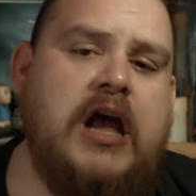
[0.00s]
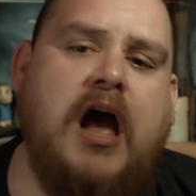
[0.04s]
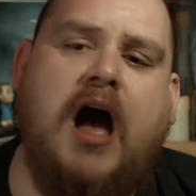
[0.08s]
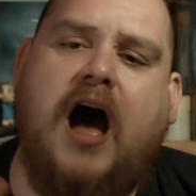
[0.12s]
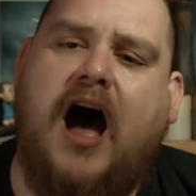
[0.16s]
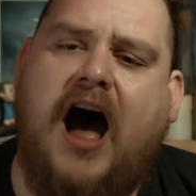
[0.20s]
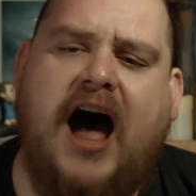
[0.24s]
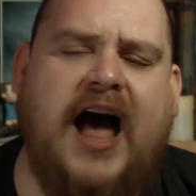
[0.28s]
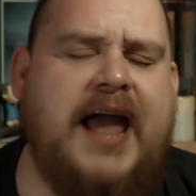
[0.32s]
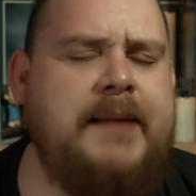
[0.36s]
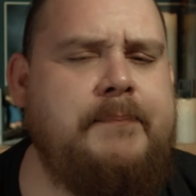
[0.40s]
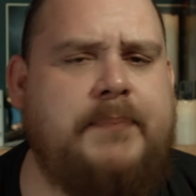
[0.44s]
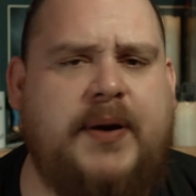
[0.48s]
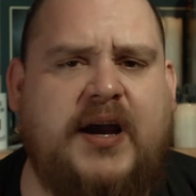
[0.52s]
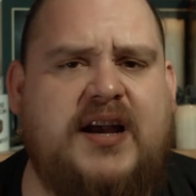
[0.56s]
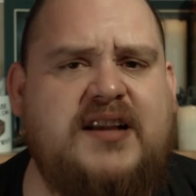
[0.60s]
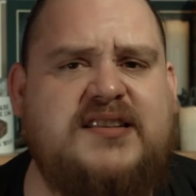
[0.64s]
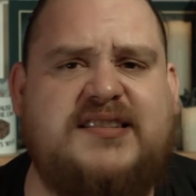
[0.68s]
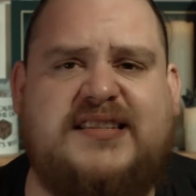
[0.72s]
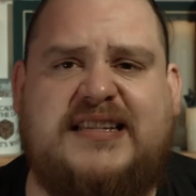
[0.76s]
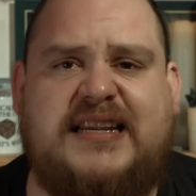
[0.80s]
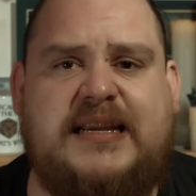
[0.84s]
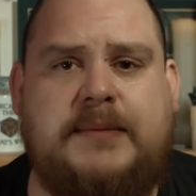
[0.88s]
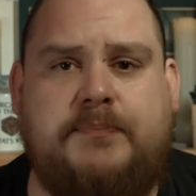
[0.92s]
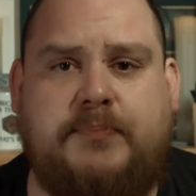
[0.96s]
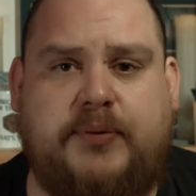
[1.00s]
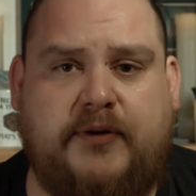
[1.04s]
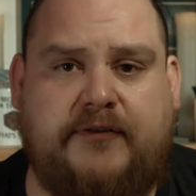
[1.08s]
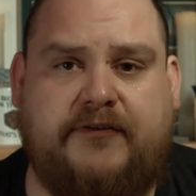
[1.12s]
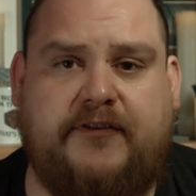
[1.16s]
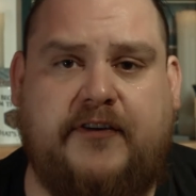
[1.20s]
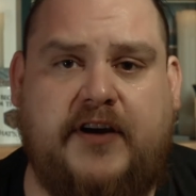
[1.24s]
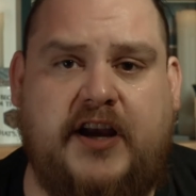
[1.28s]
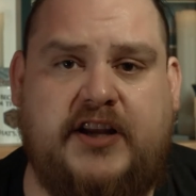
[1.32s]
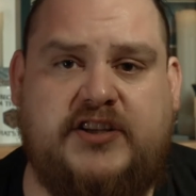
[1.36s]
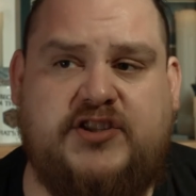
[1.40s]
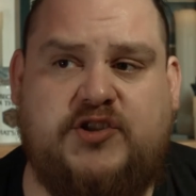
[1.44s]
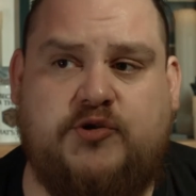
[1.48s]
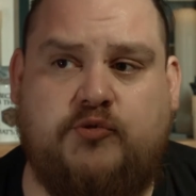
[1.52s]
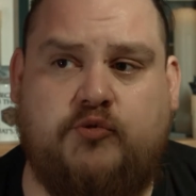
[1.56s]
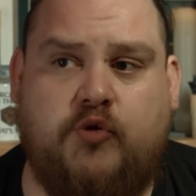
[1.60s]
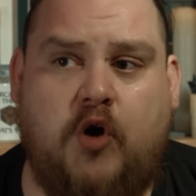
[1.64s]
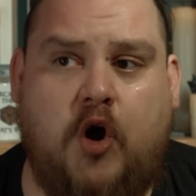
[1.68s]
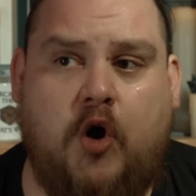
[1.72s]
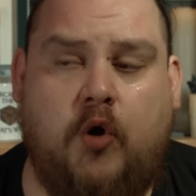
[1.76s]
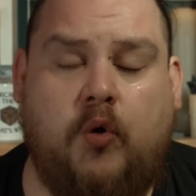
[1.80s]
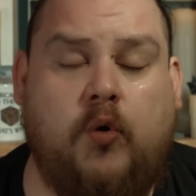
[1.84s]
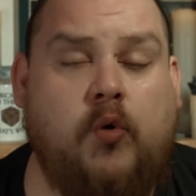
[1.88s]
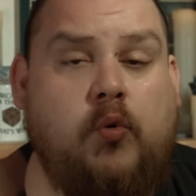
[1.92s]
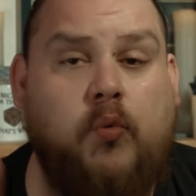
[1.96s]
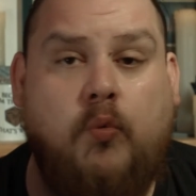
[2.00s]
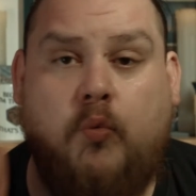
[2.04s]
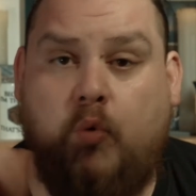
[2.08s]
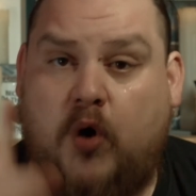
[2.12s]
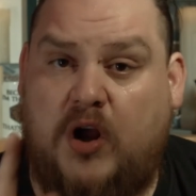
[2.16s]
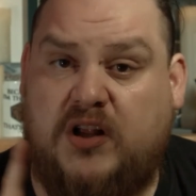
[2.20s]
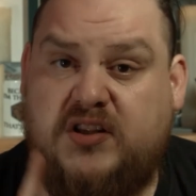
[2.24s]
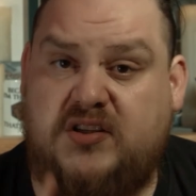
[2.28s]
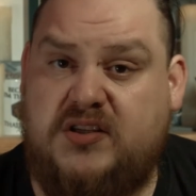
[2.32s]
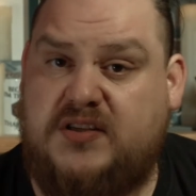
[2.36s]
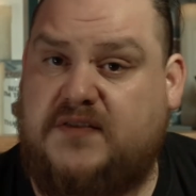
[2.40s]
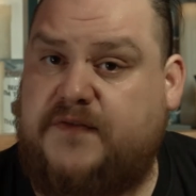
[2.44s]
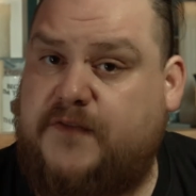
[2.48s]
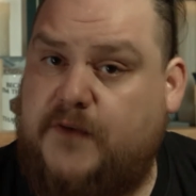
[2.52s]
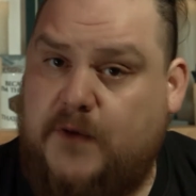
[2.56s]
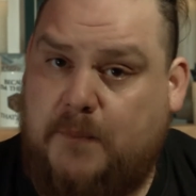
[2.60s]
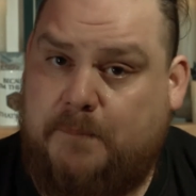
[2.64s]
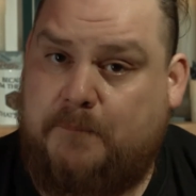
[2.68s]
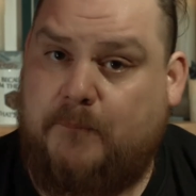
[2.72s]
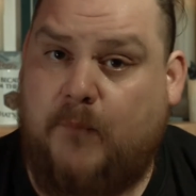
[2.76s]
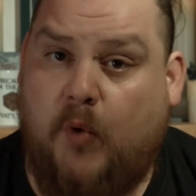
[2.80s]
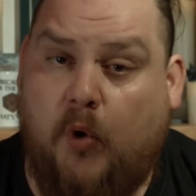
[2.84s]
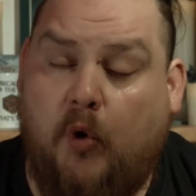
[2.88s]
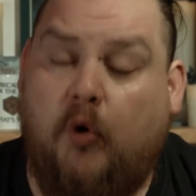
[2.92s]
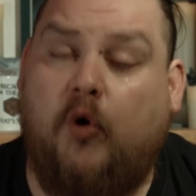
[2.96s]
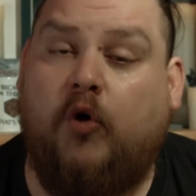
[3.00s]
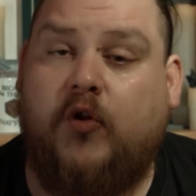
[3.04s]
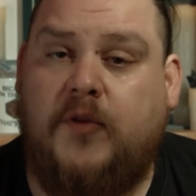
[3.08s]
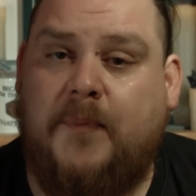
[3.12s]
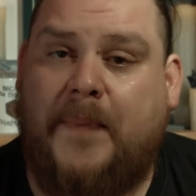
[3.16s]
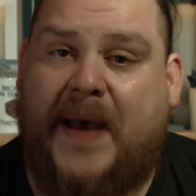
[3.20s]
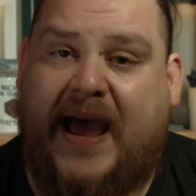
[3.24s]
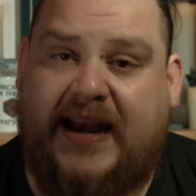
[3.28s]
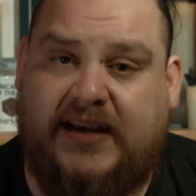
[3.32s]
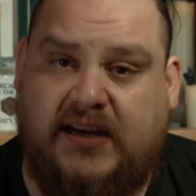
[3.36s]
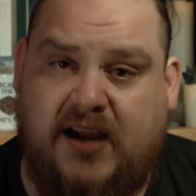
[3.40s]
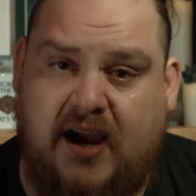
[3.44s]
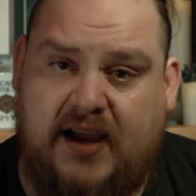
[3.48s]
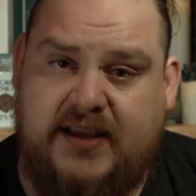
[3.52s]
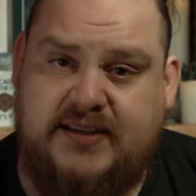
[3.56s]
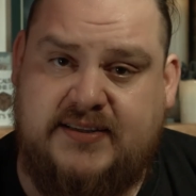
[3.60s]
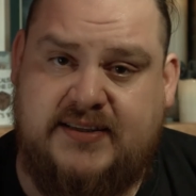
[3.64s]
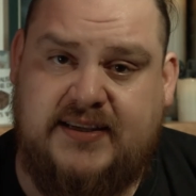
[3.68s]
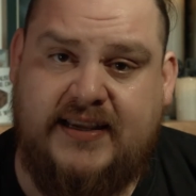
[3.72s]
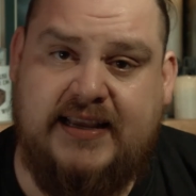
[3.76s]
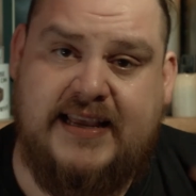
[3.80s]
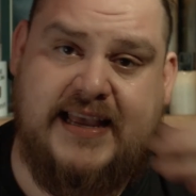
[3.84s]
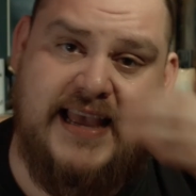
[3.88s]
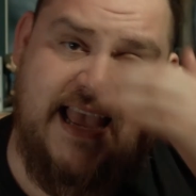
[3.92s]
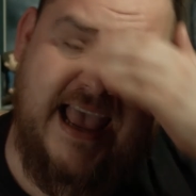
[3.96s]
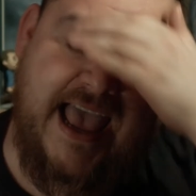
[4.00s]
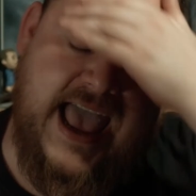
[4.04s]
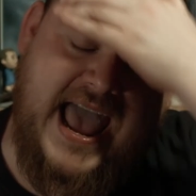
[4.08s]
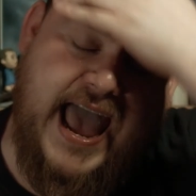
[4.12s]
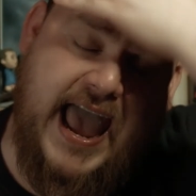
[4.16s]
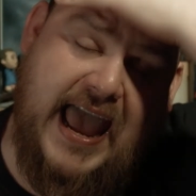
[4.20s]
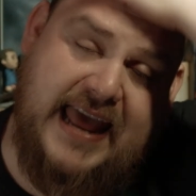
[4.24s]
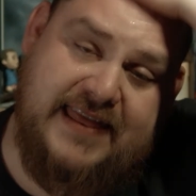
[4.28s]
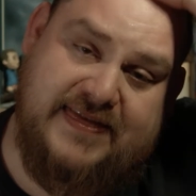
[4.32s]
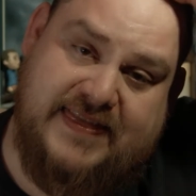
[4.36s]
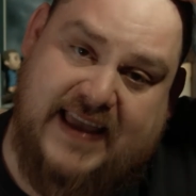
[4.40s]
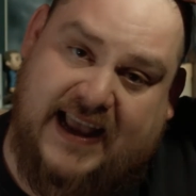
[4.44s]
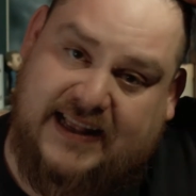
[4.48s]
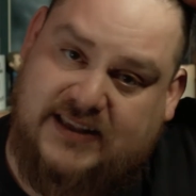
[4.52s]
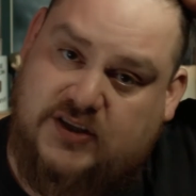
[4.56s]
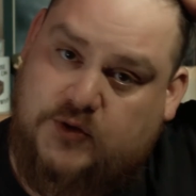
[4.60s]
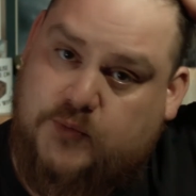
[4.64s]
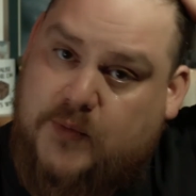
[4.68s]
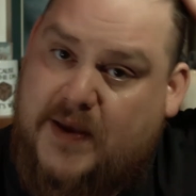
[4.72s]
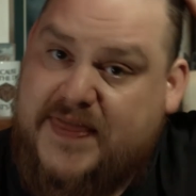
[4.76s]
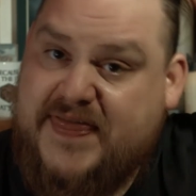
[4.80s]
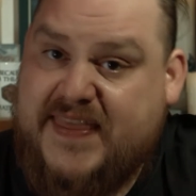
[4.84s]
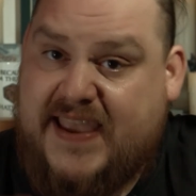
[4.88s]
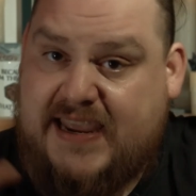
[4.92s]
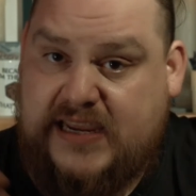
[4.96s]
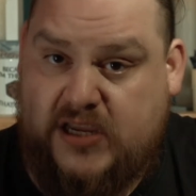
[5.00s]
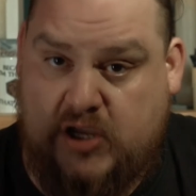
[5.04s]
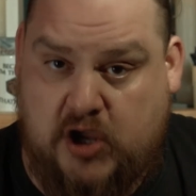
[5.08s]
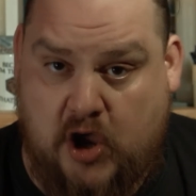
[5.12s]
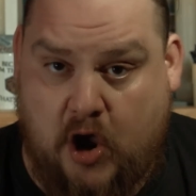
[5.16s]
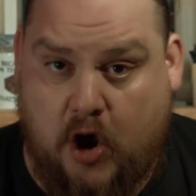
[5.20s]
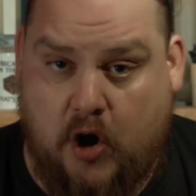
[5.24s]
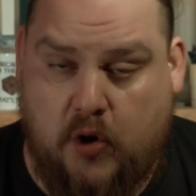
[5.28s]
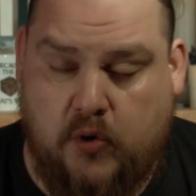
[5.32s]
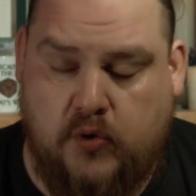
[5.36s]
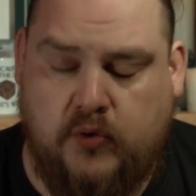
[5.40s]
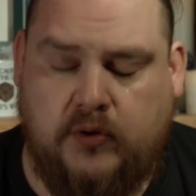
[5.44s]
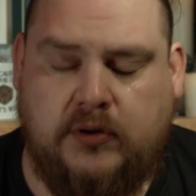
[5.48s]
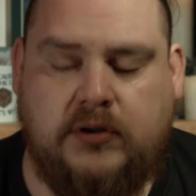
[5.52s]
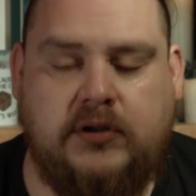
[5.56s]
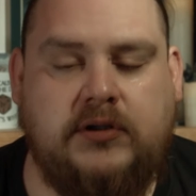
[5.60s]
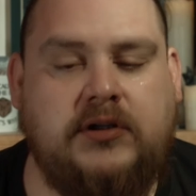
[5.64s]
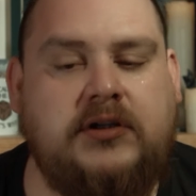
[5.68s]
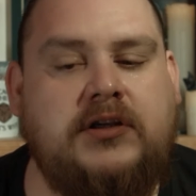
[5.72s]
I personally prefer to roll once for all the bad guys, and that's when they go.